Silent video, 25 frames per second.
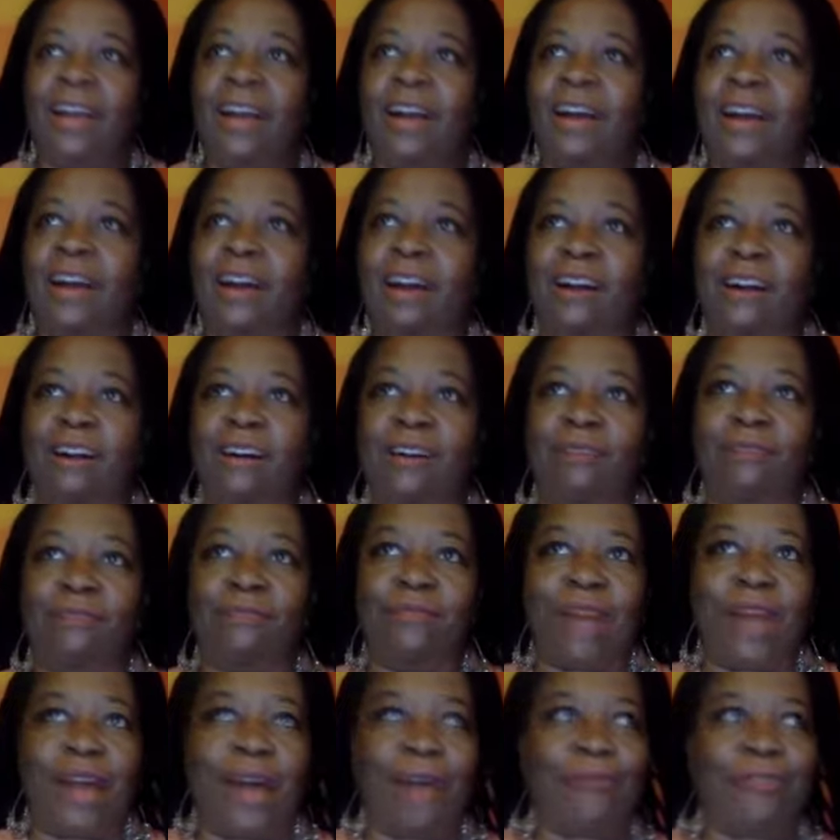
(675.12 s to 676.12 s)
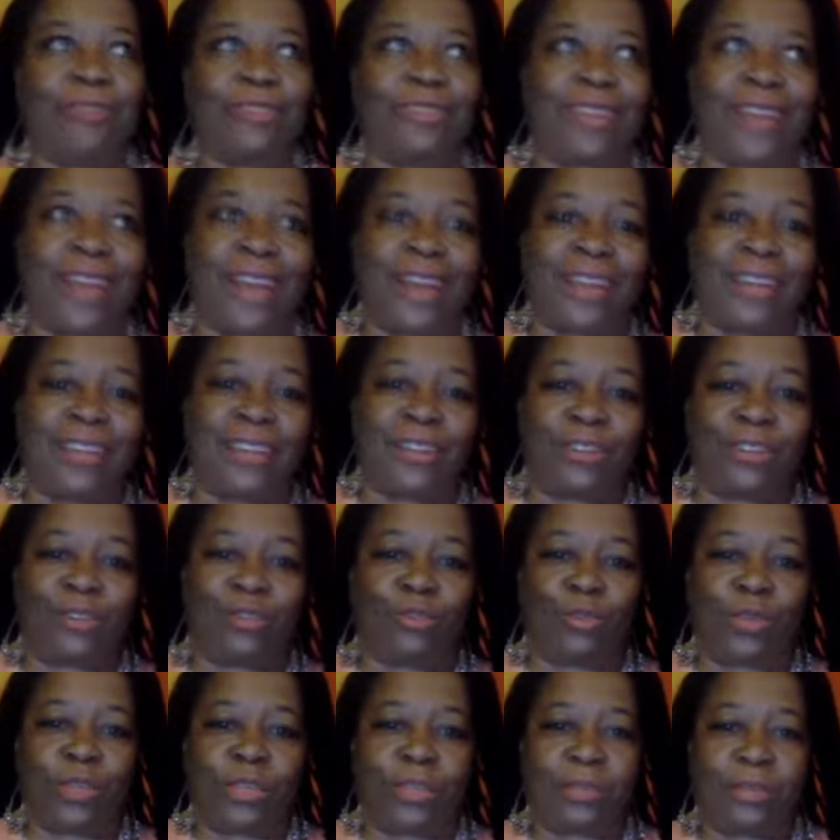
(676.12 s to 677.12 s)
um, I was
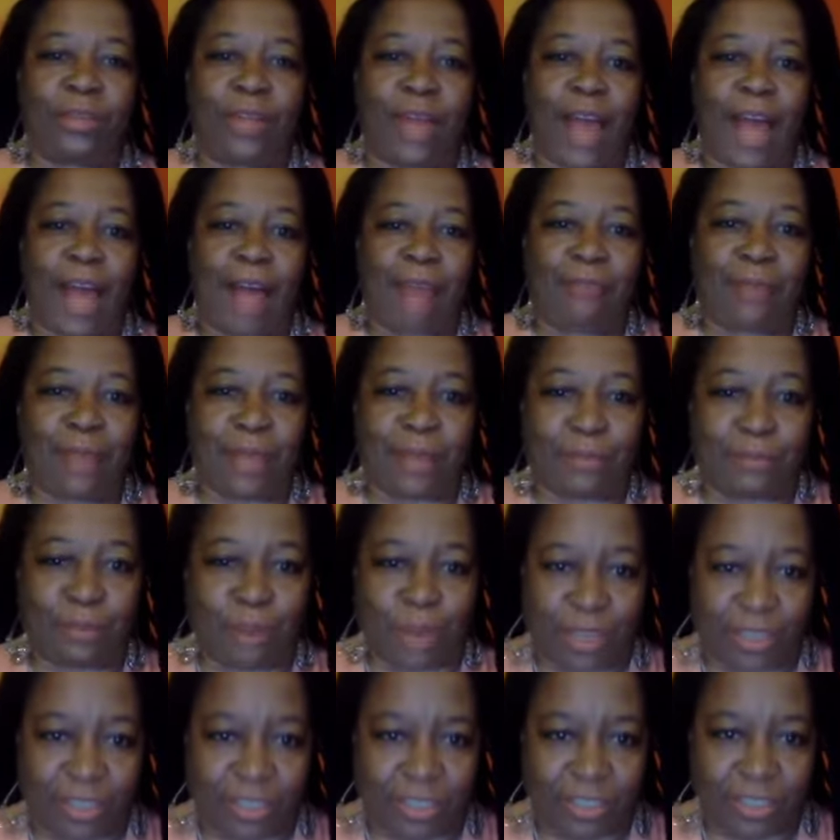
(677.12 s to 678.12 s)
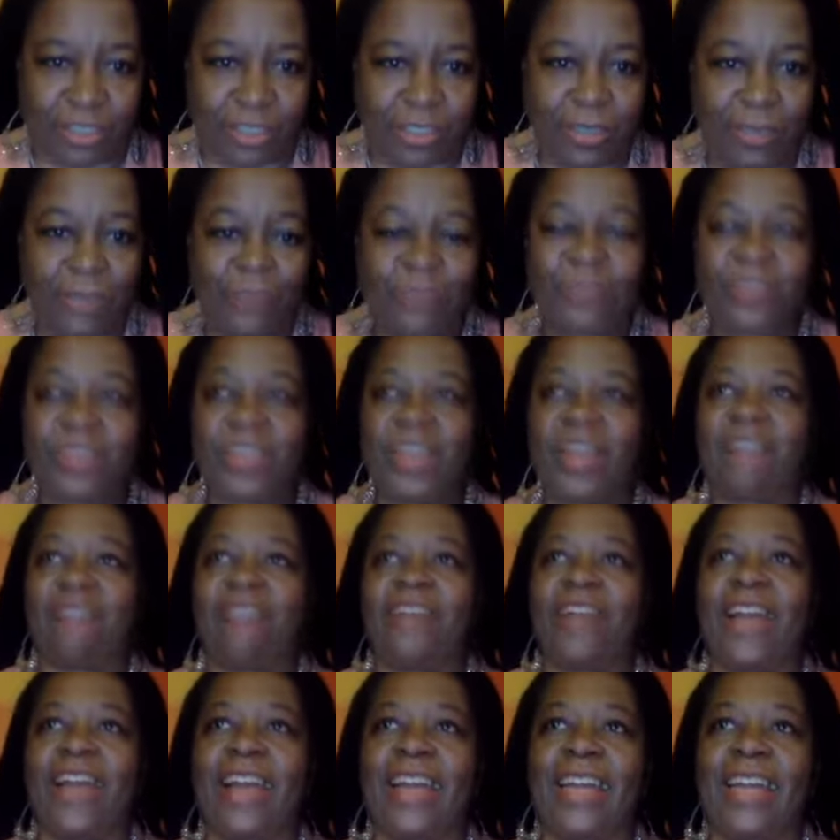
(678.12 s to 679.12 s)
diagnosed with high blood pressure. Never
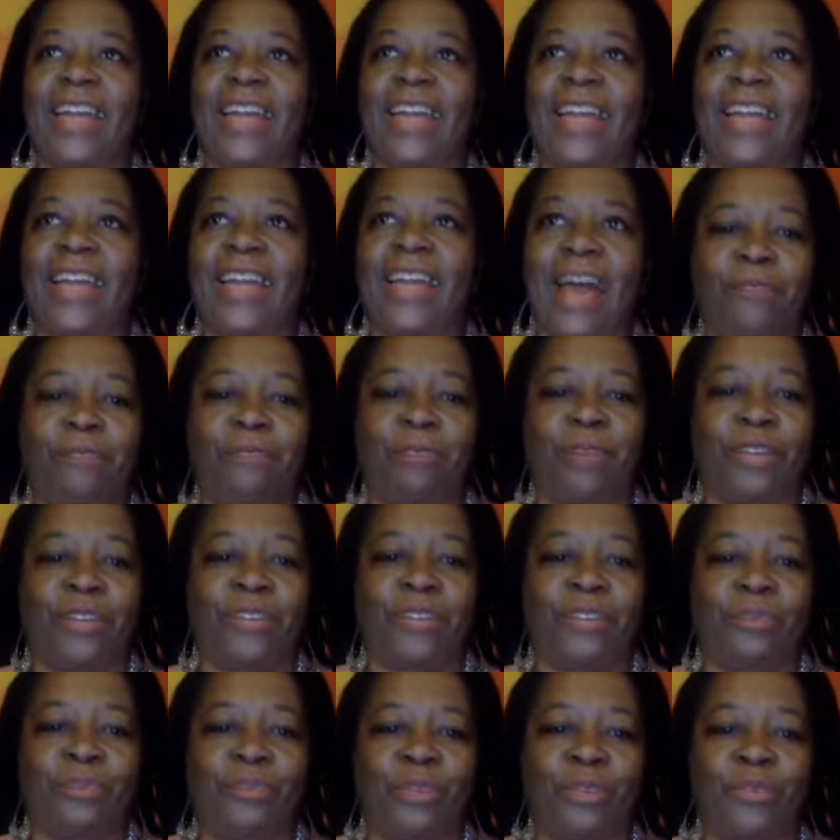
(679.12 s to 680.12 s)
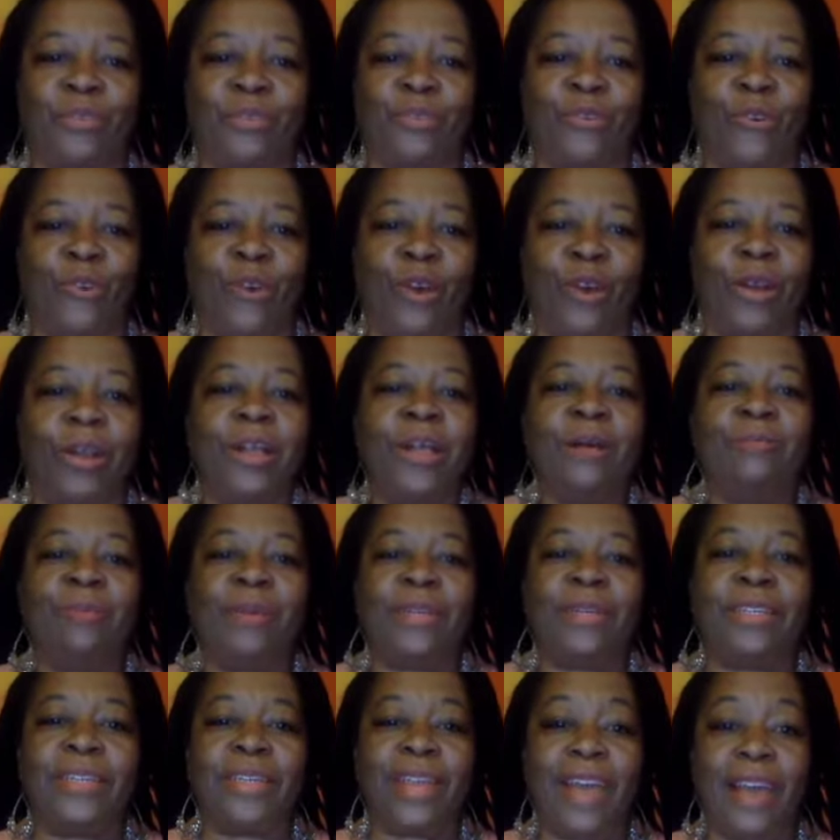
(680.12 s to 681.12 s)
had high blood pressure before,
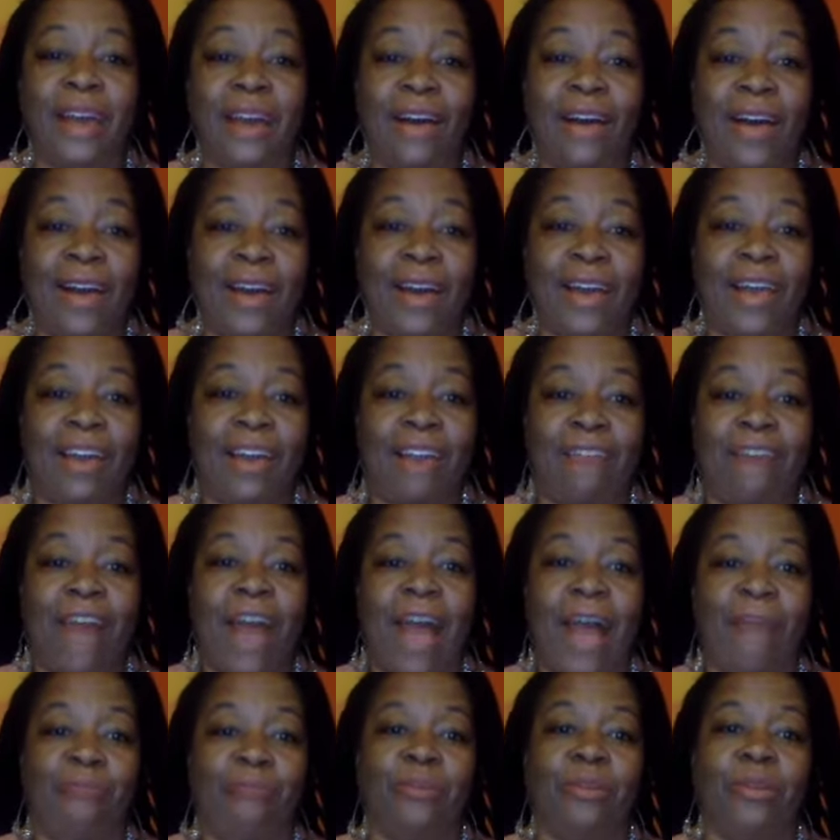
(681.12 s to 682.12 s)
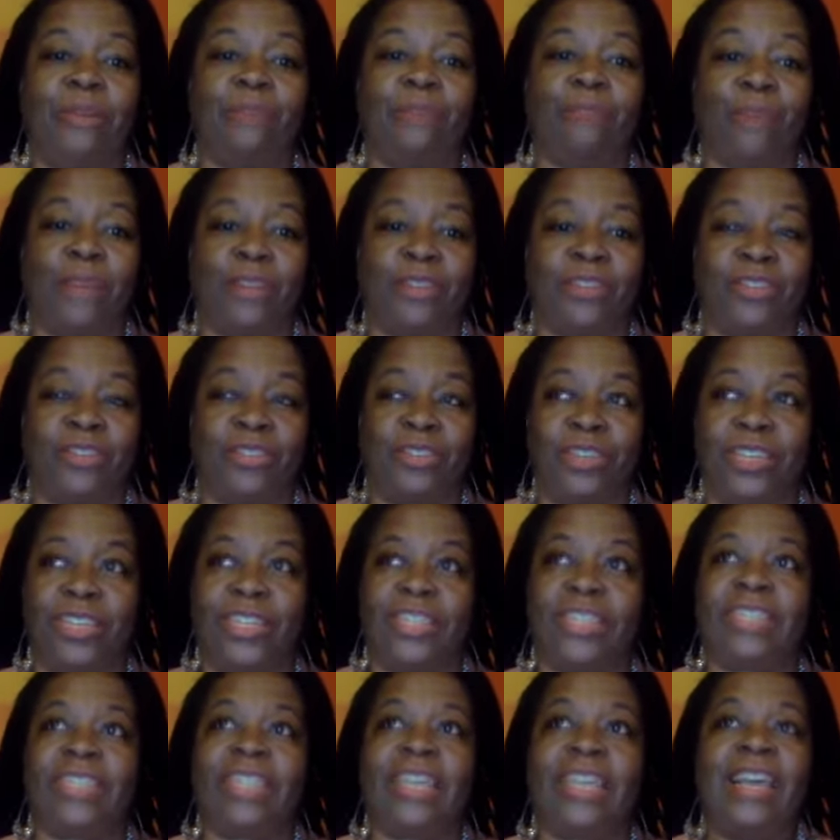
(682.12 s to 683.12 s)
but now I have high blood pressure,
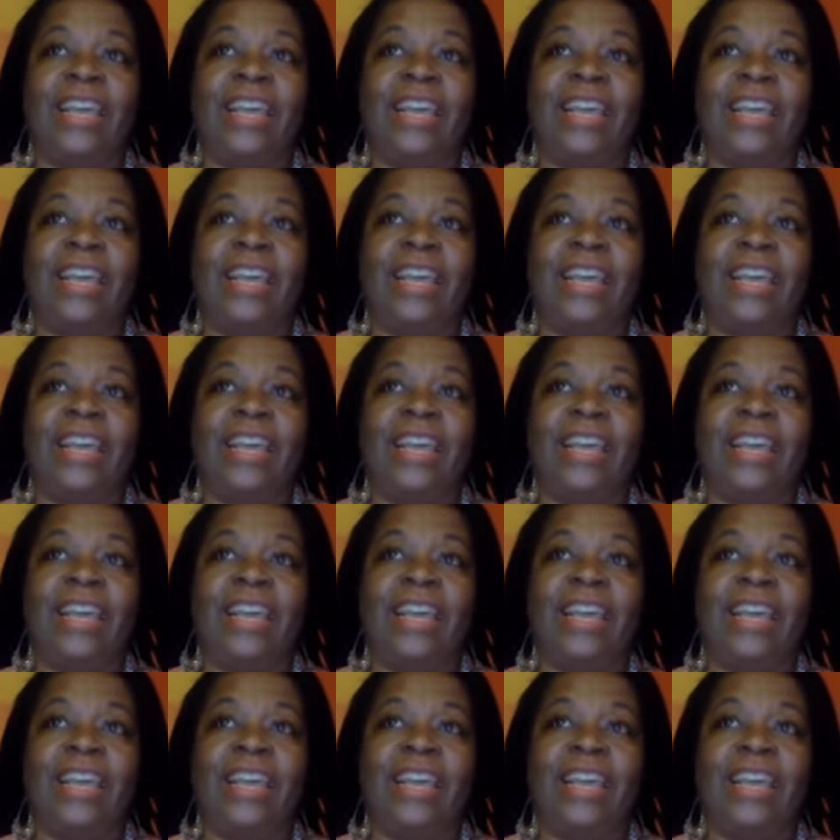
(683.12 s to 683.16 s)
and it's